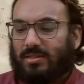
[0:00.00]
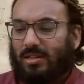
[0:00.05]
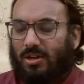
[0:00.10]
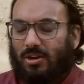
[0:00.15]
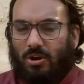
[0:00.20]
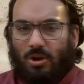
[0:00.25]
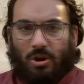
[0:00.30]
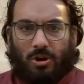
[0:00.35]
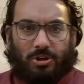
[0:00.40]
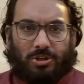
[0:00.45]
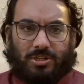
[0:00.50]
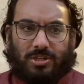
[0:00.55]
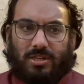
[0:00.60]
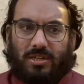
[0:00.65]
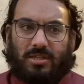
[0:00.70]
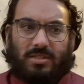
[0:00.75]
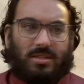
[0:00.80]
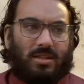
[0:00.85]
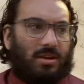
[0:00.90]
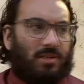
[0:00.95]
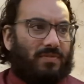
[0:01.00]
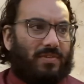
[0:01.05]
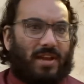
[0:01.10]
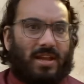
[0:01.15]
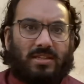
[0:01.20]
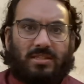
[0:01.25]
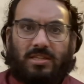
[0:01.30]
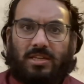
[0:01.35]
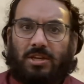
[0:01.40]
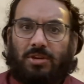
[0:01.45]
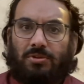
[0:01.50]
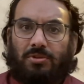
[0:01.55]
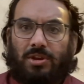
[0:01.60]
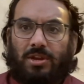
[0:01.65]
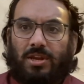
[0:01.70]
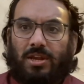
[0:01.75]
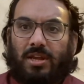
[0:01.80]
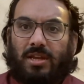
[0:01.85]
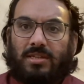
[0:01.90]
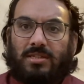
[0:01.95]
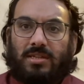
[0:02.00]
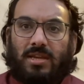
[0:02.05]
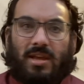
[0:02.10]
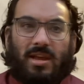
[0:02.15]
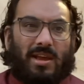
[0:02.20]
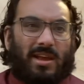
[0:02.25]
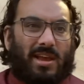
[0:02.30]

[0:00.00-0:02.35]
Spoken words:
A lot of harshness, a lot of nasty ingredients,